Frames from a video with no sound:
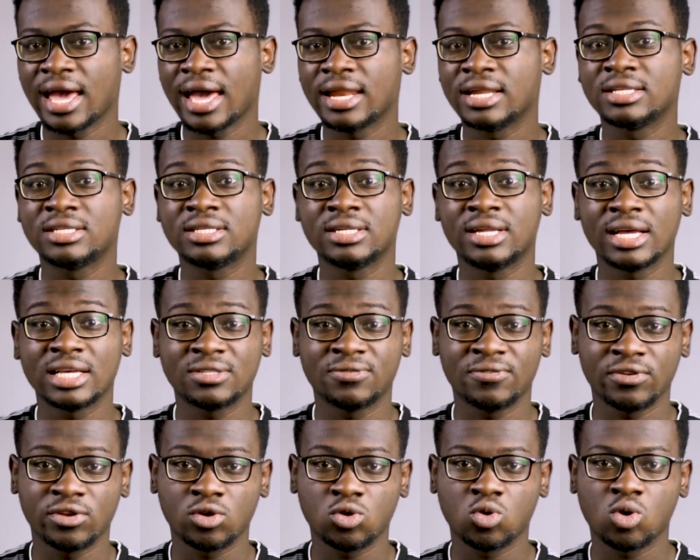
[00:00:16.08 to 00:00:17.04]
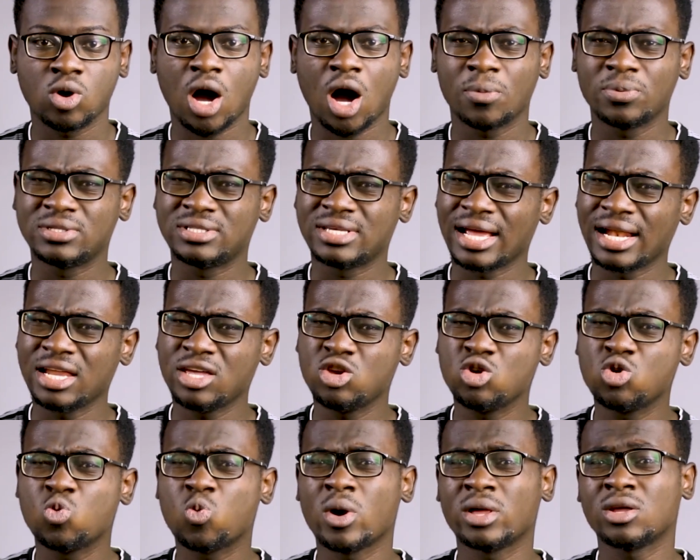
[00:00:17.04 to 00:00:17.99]
And in today's video, I'll be telling
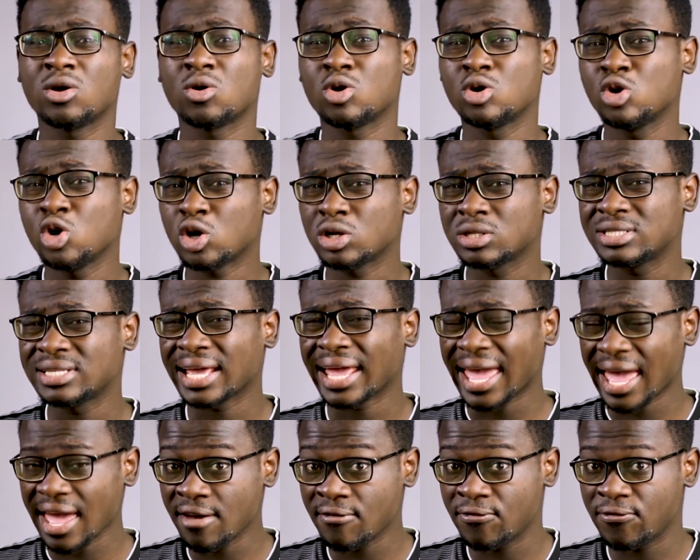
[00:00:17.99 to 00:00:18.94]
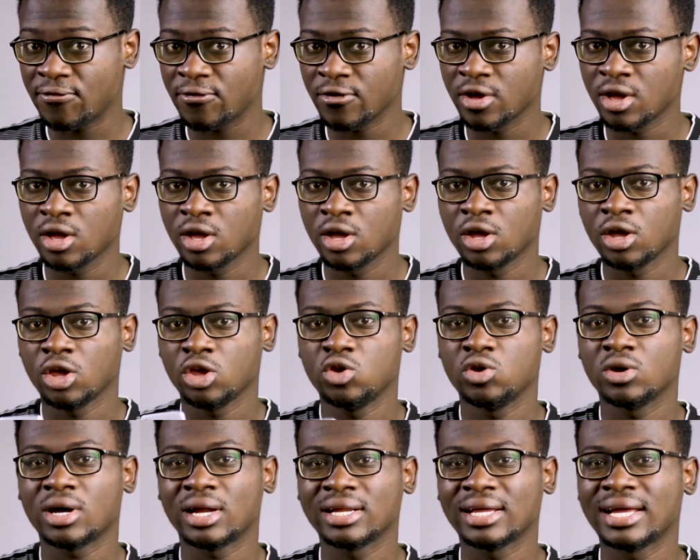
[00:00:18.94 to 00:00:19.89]
you whether or not if
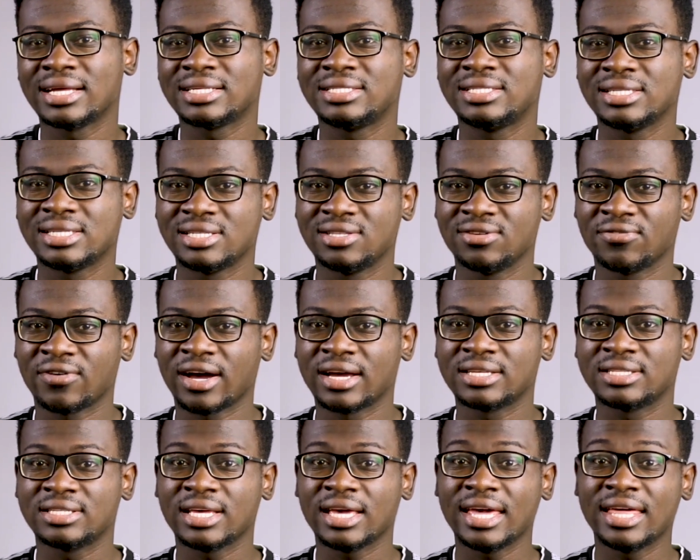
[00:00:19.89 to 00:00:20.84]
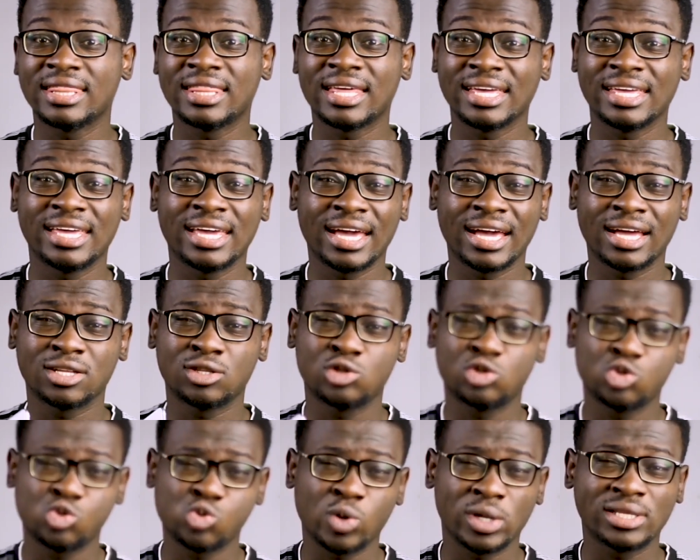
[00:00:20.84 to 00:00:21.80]
you can get this device in the year
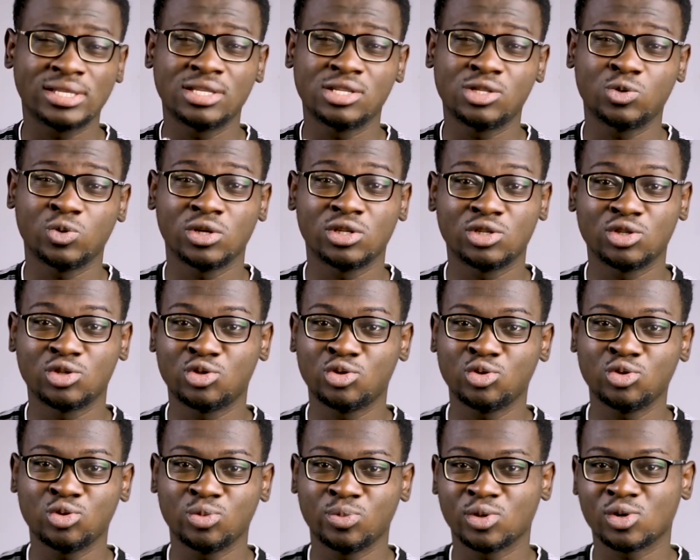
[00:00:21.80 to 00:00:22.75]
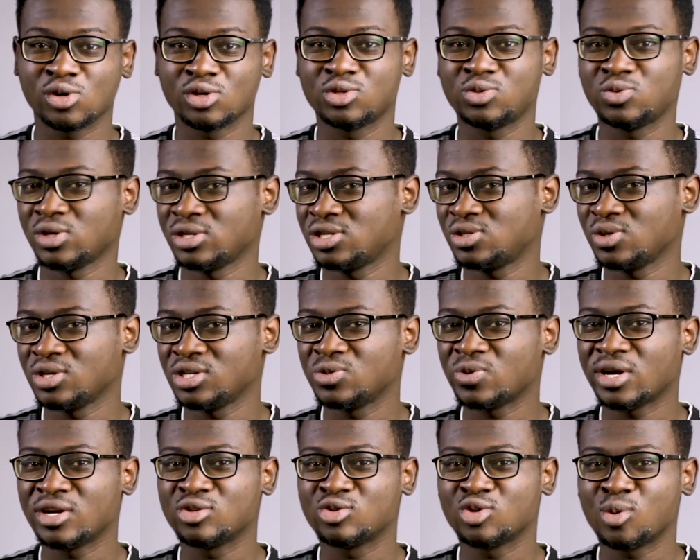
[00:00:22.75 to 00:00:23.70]
2022, because
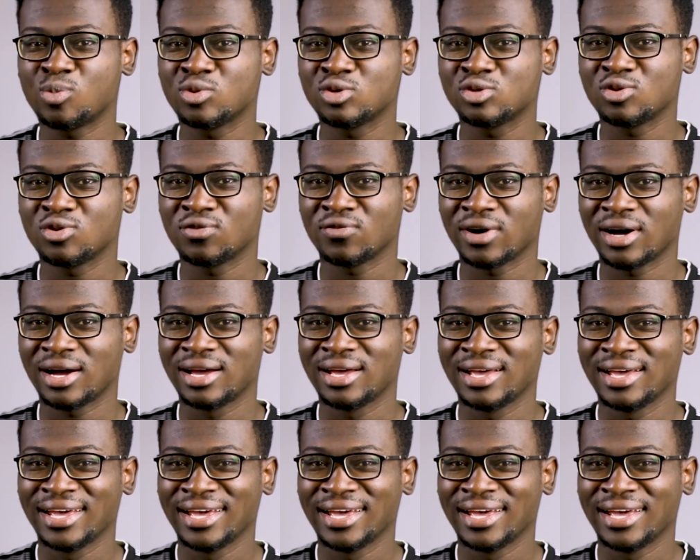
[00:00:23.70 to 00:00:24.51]
2021 is almost over.